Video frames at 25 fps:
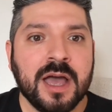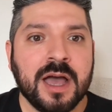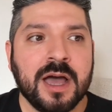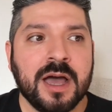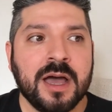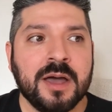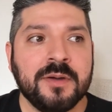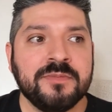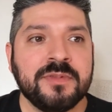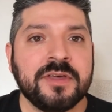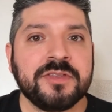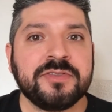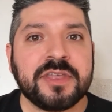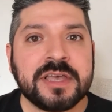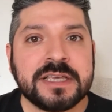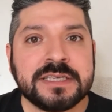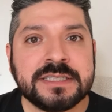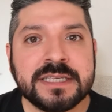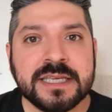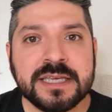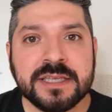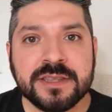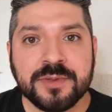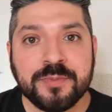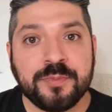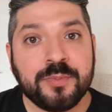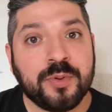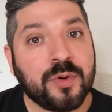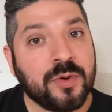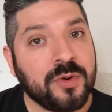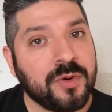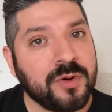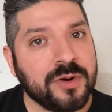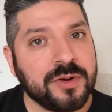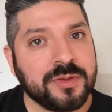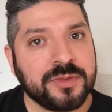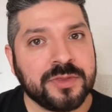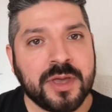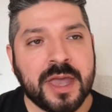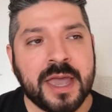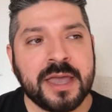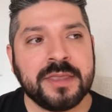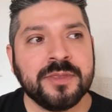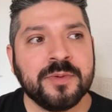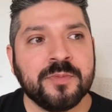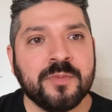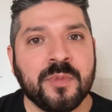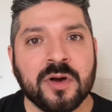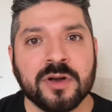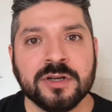um, that they see the poor
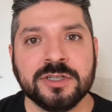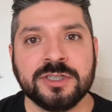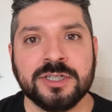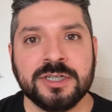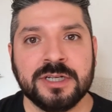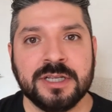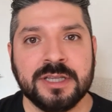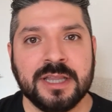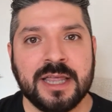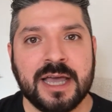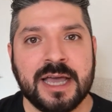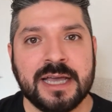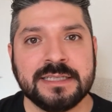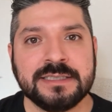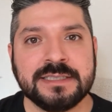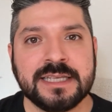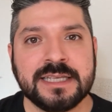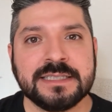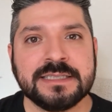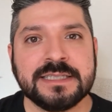and the marginalized